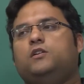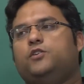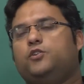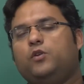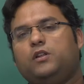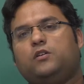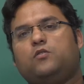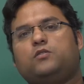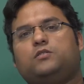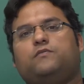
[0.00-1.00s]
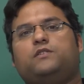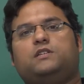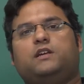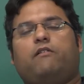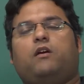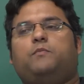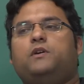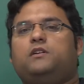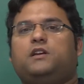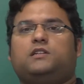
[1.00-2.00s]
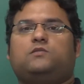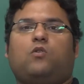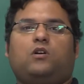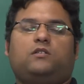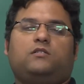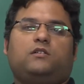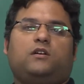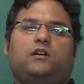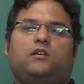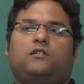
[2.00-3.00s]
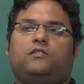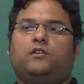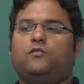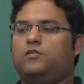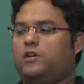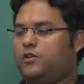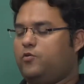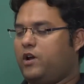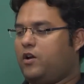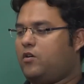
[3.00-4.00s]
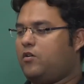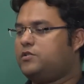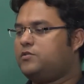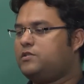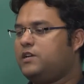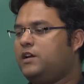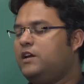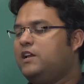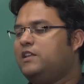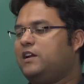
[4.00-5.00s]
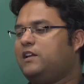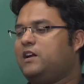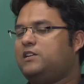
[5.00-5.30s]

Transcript: During the course of this development is what you can also see that there are